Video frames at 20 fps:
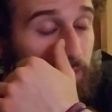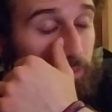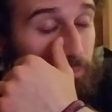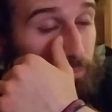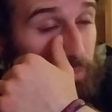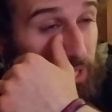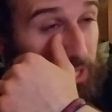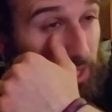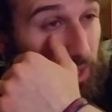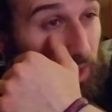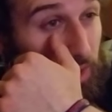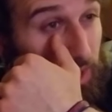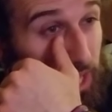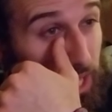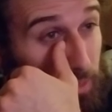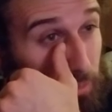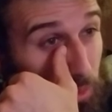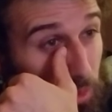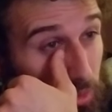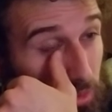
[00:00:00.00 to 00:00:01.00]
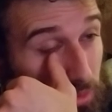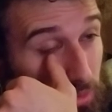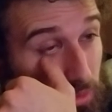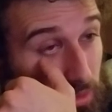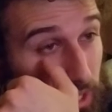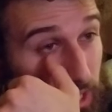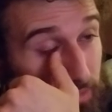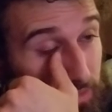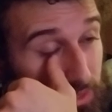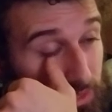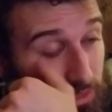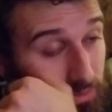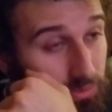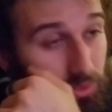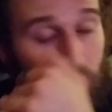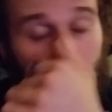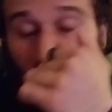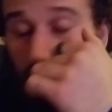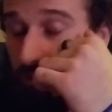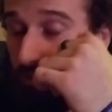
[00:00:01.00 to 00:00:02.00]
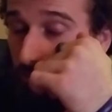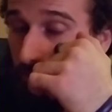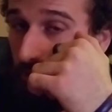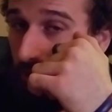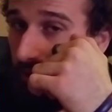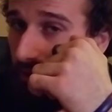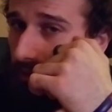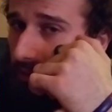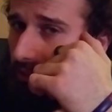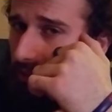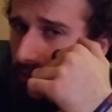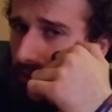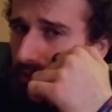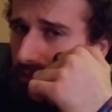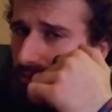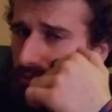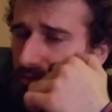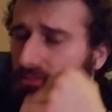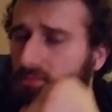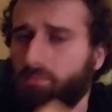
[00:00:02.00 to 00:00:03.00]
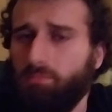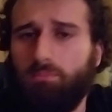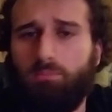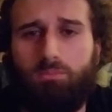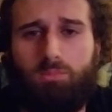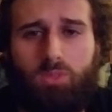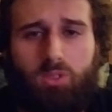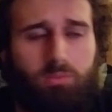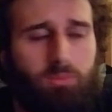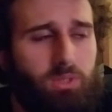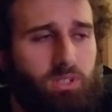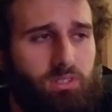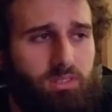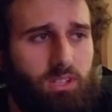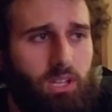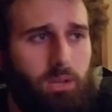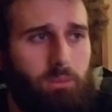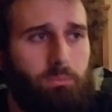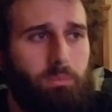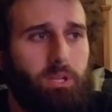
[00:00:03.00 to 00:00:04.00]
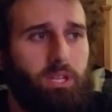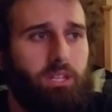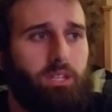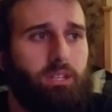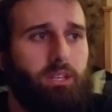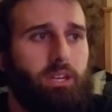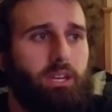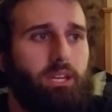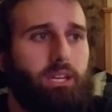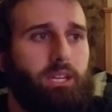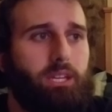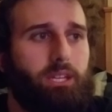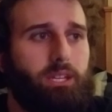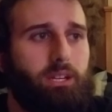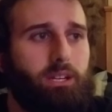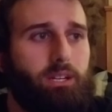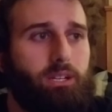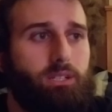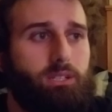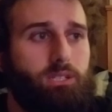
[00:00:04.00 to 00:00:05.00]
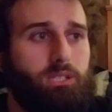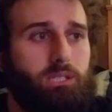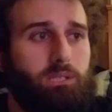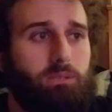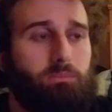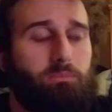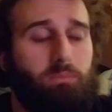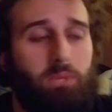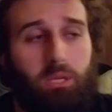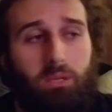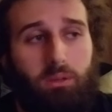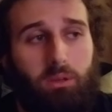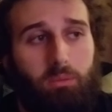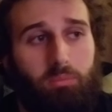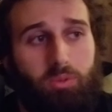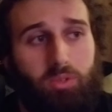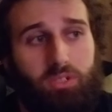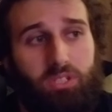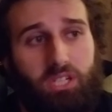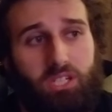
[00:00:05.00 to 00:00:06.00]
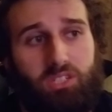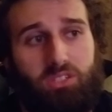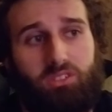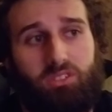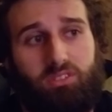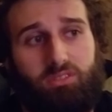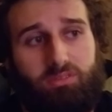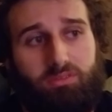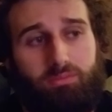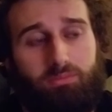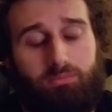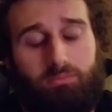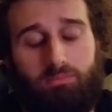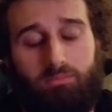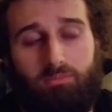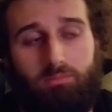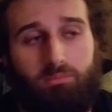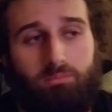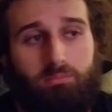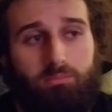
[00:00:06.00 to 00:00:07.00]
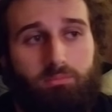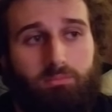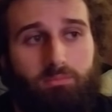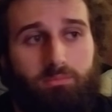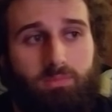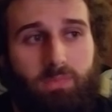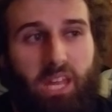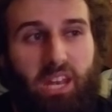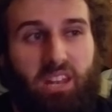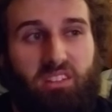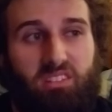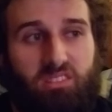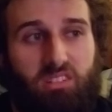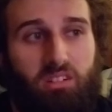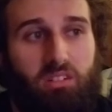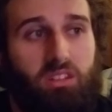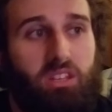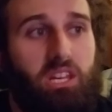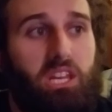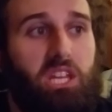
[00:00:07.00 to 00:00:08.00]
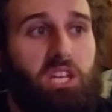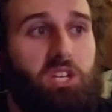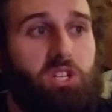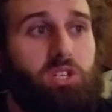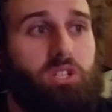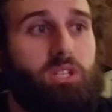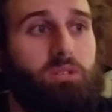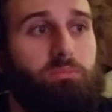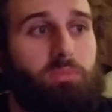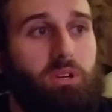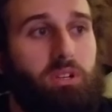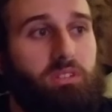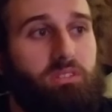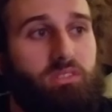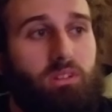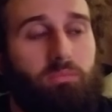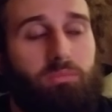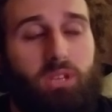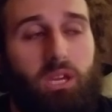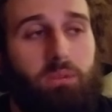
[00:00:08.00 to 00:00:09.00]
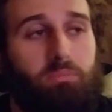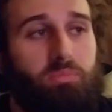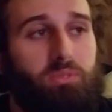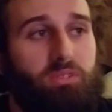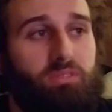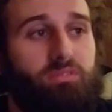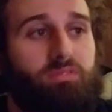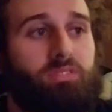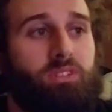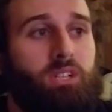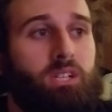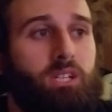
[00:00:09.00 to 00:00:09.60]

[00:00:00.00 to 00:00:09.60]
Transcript: being unable or having difficulty with any of these movements can be a predictor of not necessarily an injury, but some type of